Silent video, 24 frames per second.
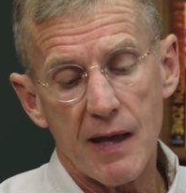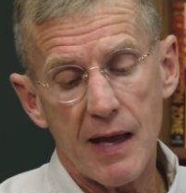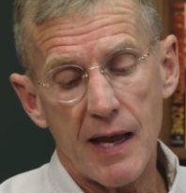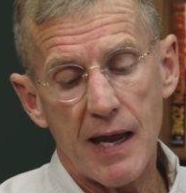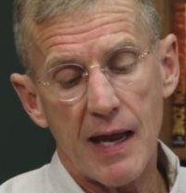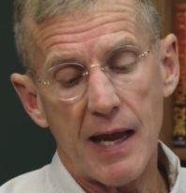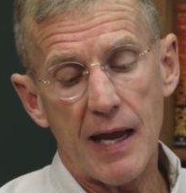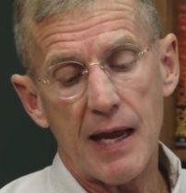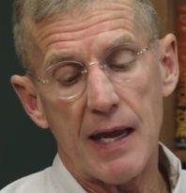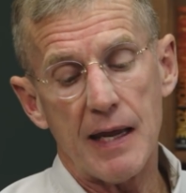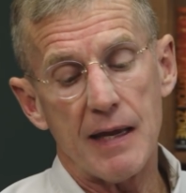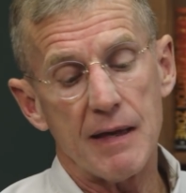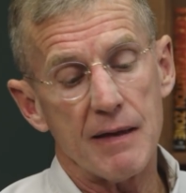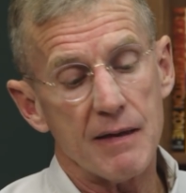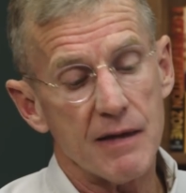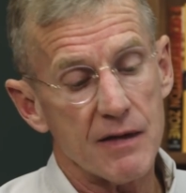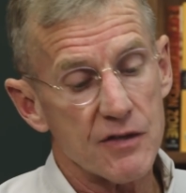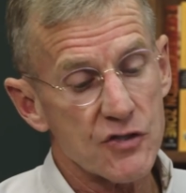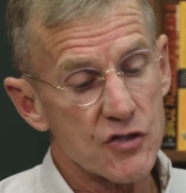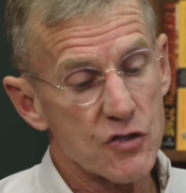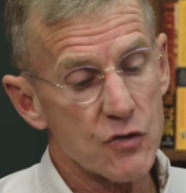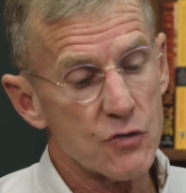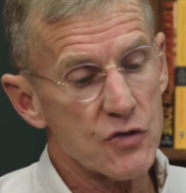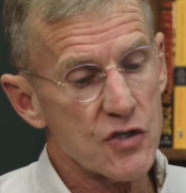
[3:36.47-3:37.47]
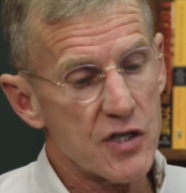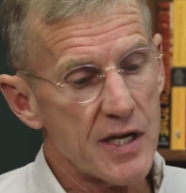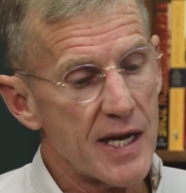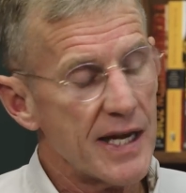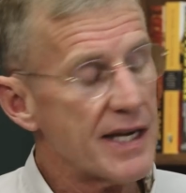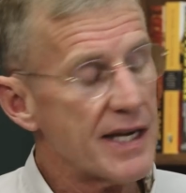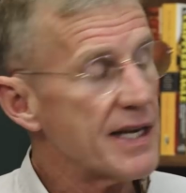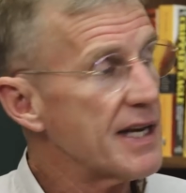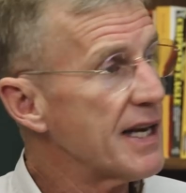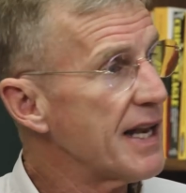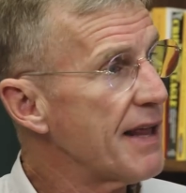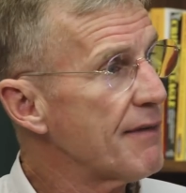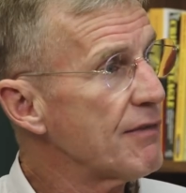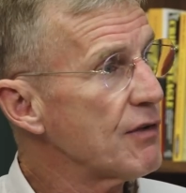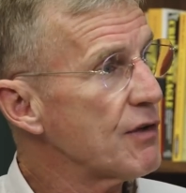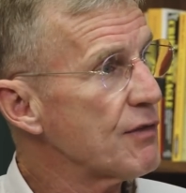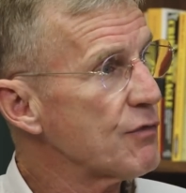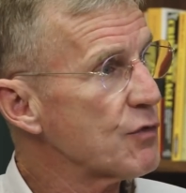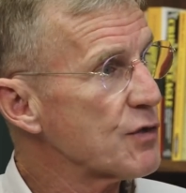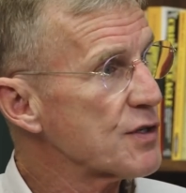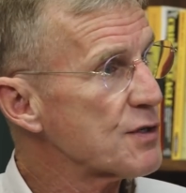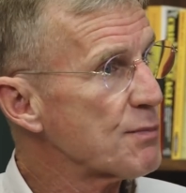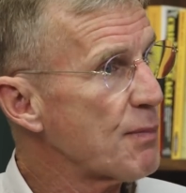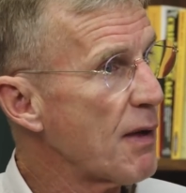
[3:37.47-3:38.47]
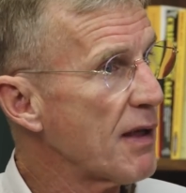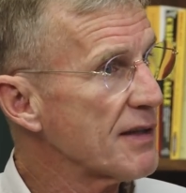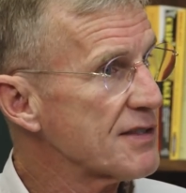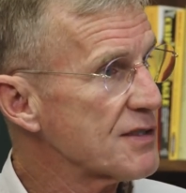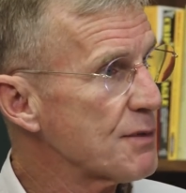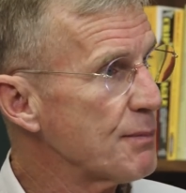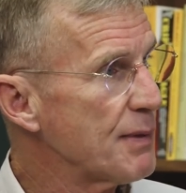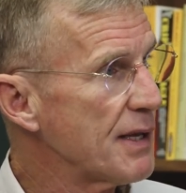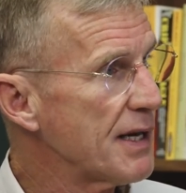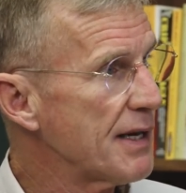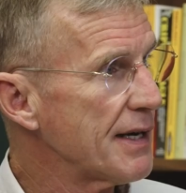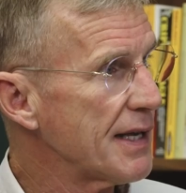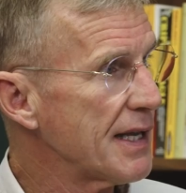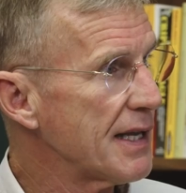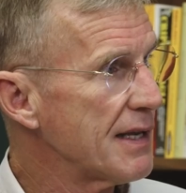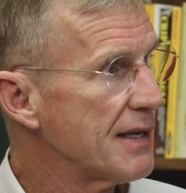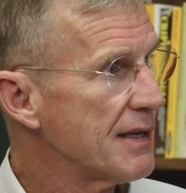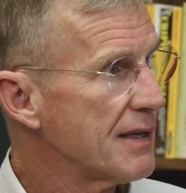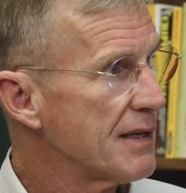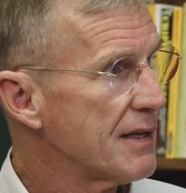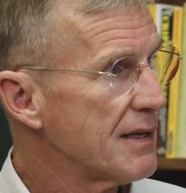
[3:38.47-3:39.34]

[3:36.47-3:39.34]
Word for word: a associated level of responsibility.